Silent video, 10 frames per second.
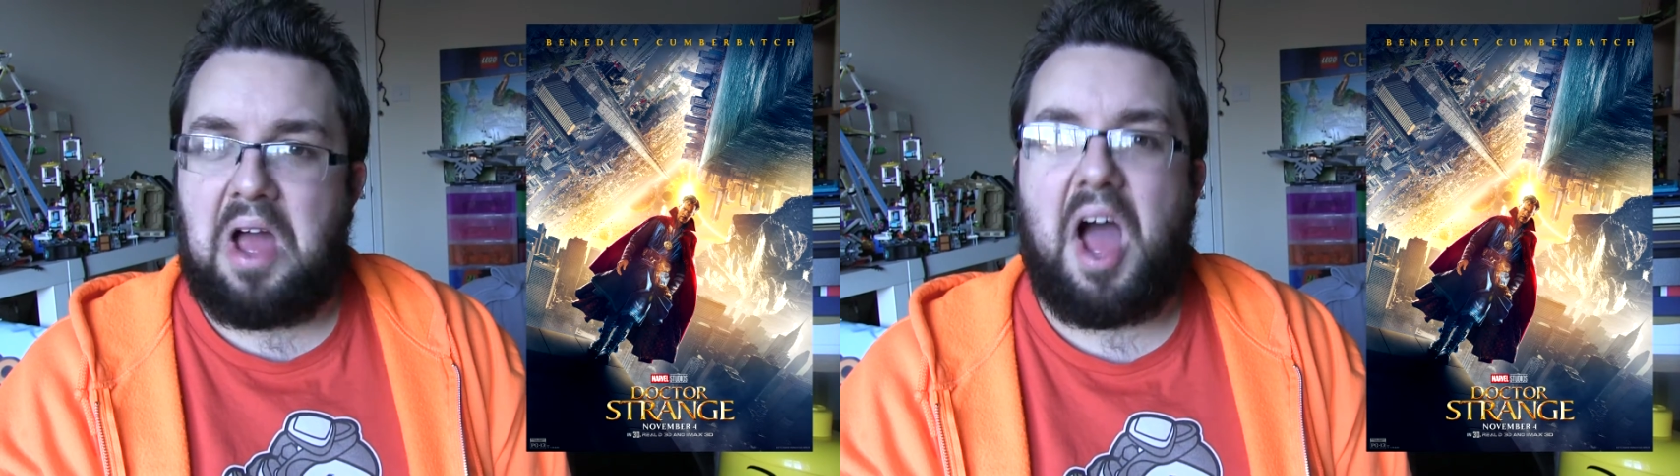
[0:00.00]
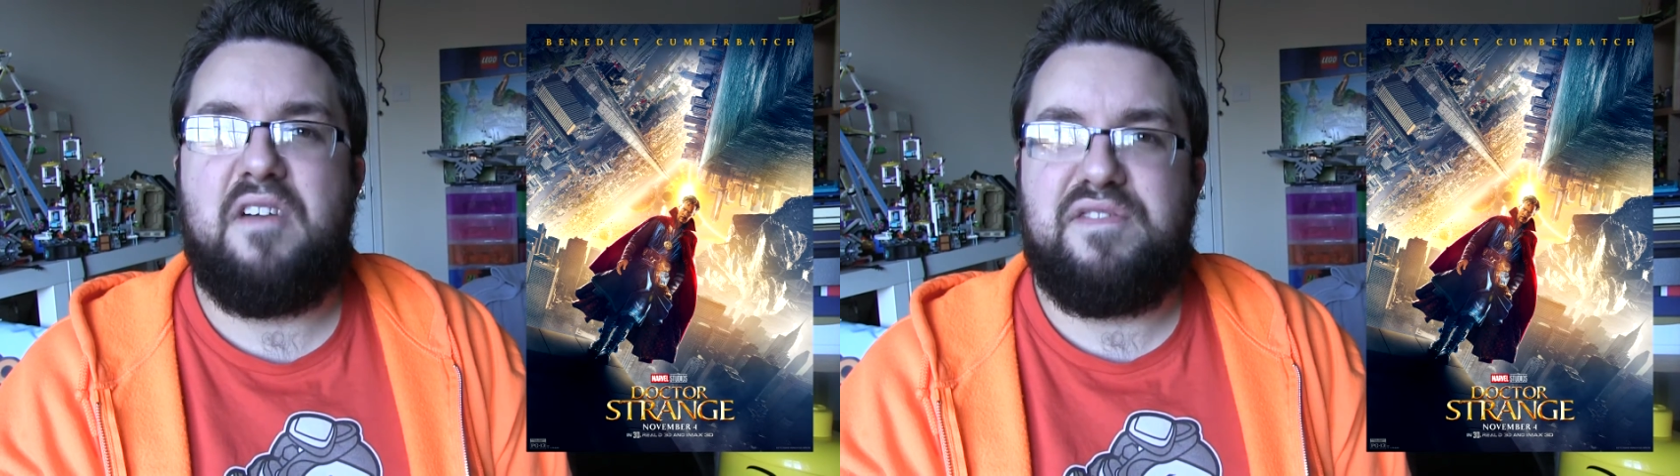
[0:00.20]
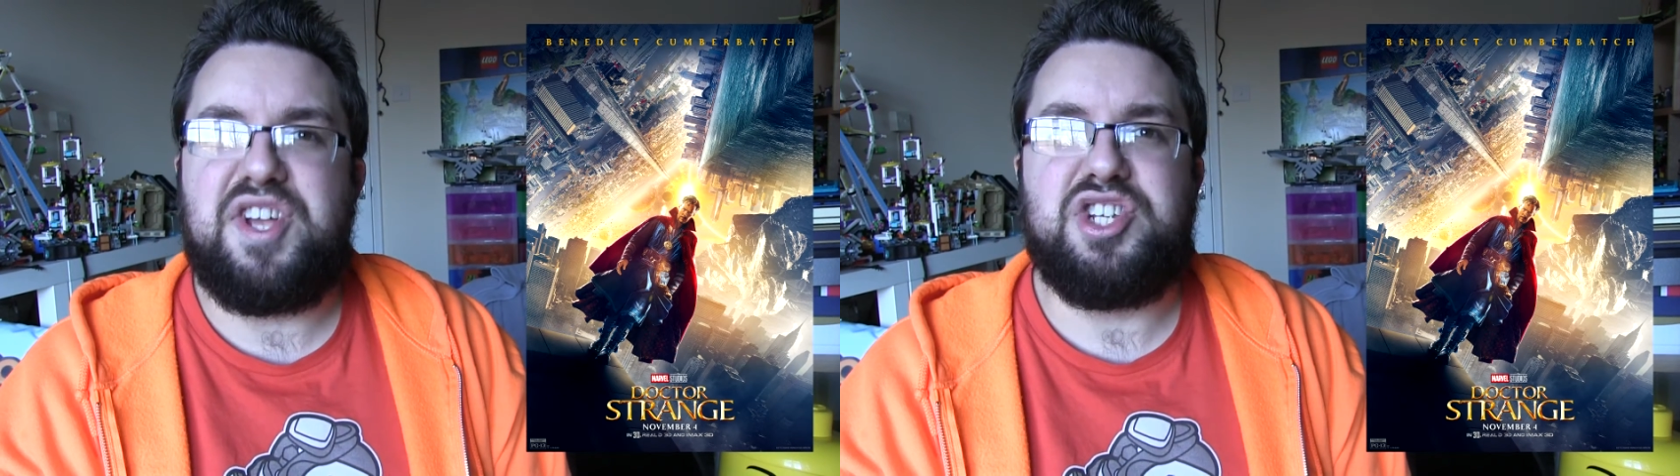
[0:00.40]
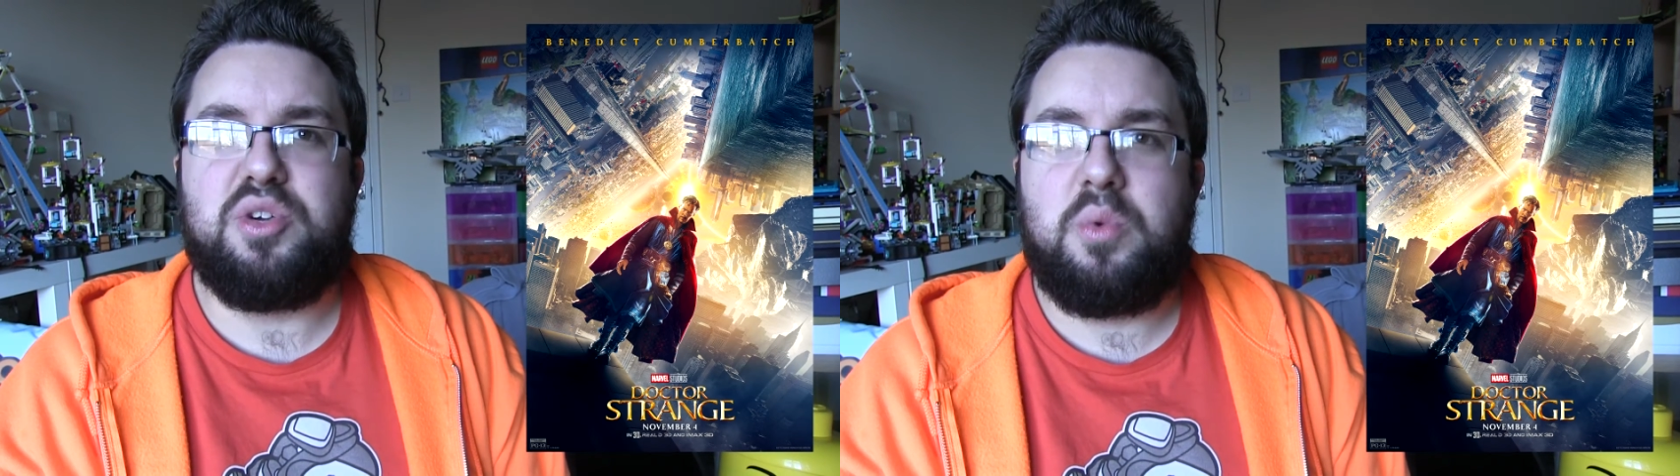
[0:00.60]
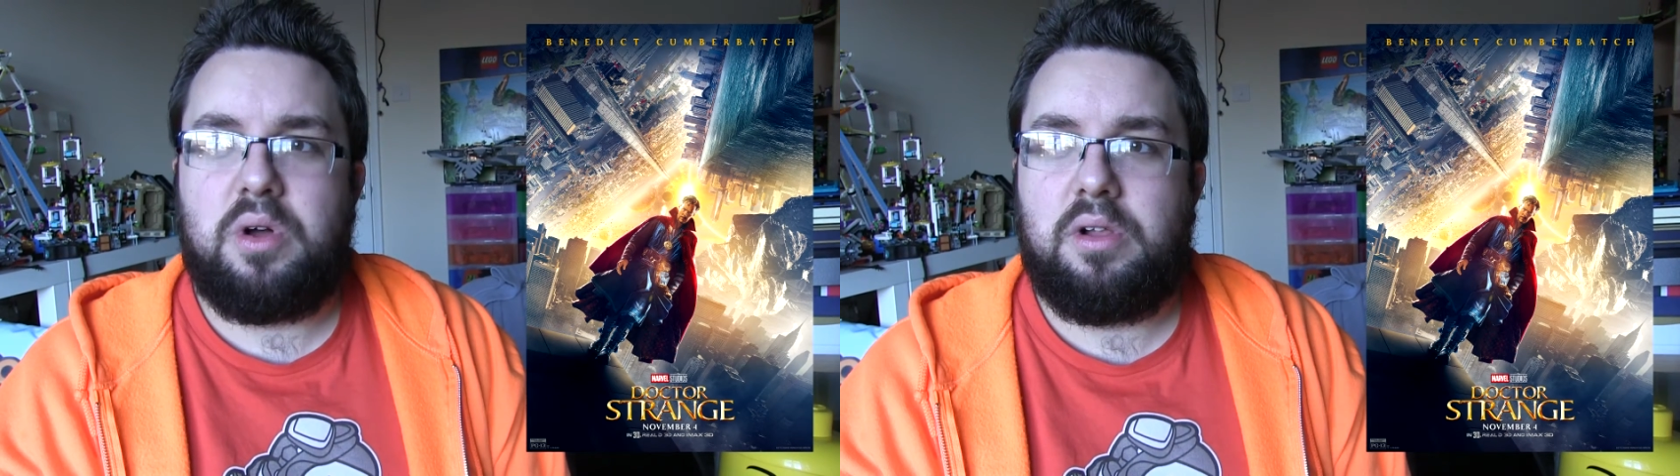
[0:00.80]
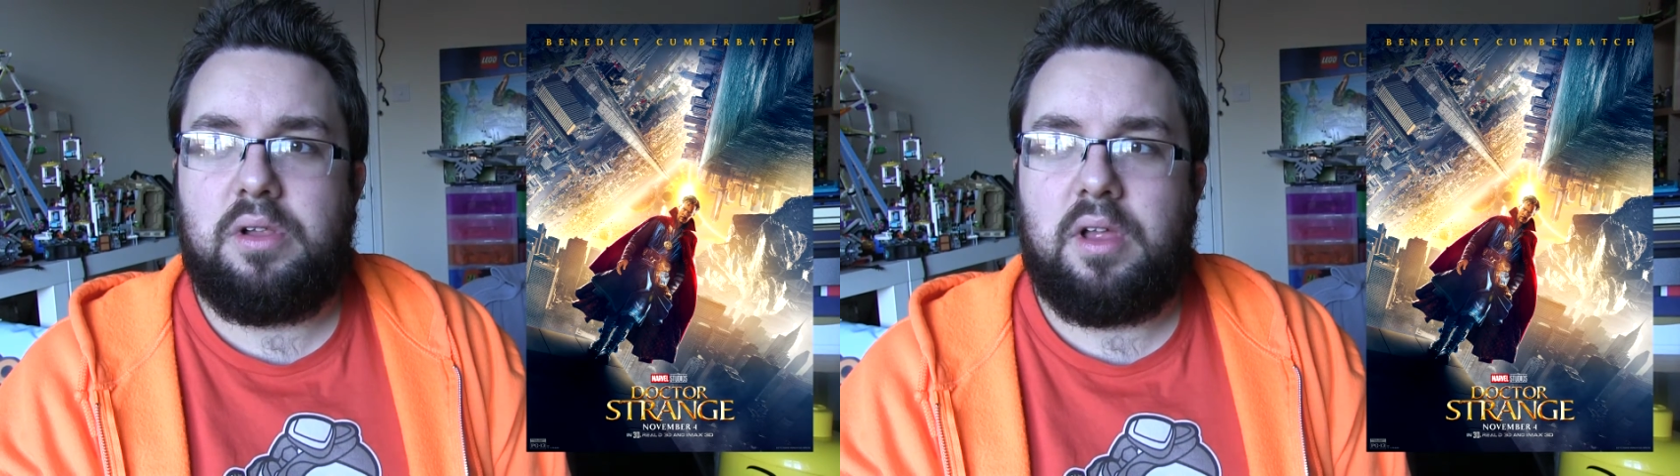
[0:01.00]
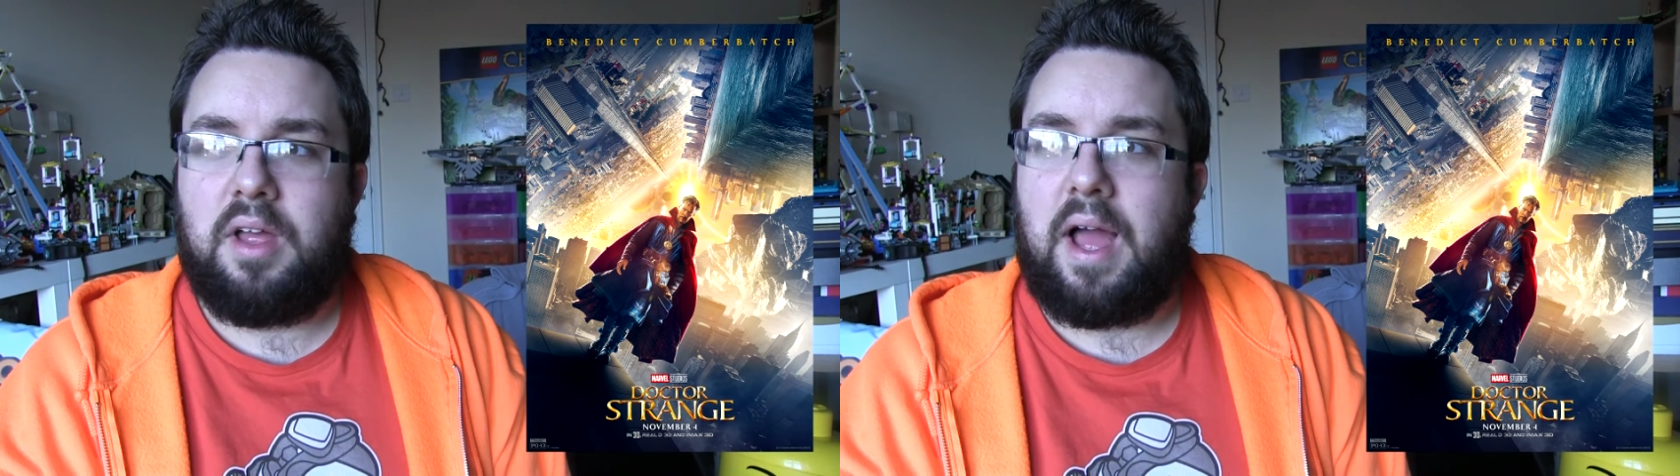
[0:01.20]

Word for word: a visual